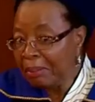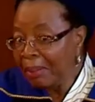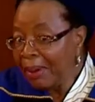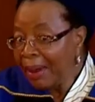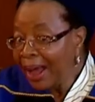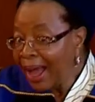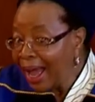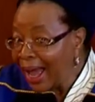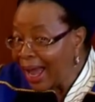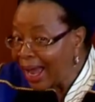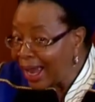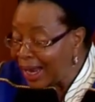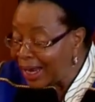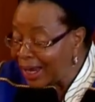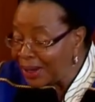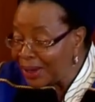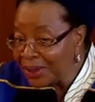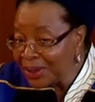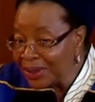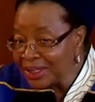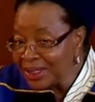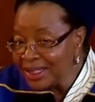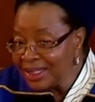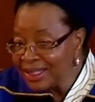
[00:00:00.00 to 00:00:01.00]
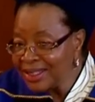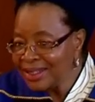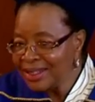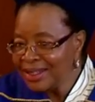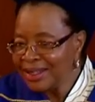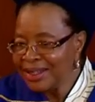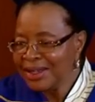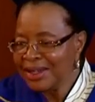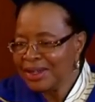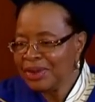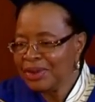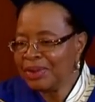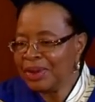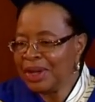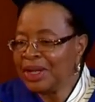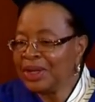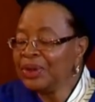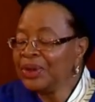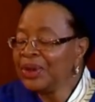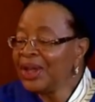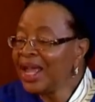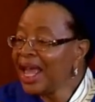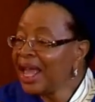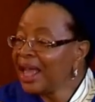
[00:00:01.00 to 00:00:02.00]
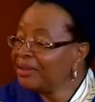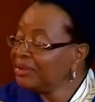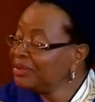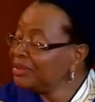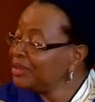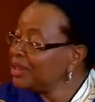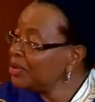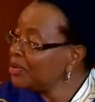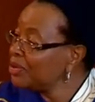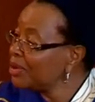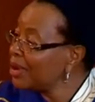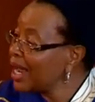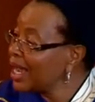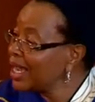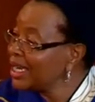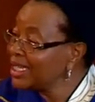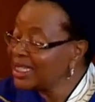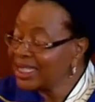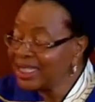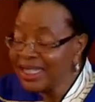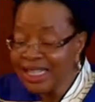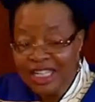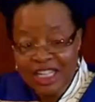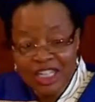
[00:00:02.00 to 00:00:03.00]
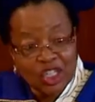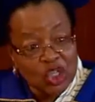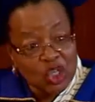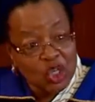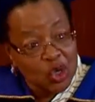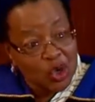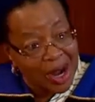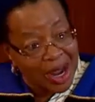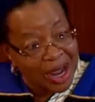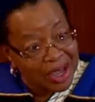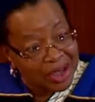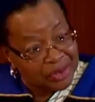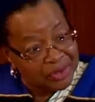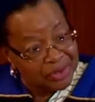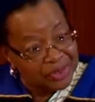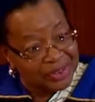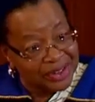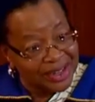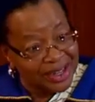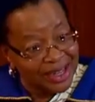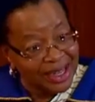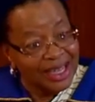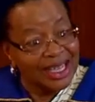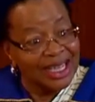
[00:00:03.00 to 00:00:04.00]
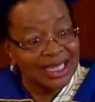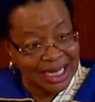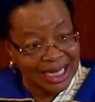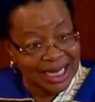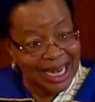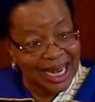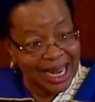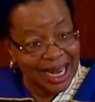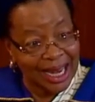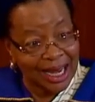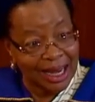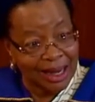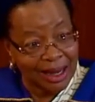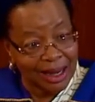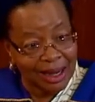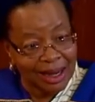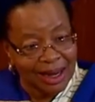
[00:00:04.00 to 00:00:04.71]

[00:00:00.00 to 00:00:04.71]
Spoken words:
pilot, when you have the right driver, isn't it?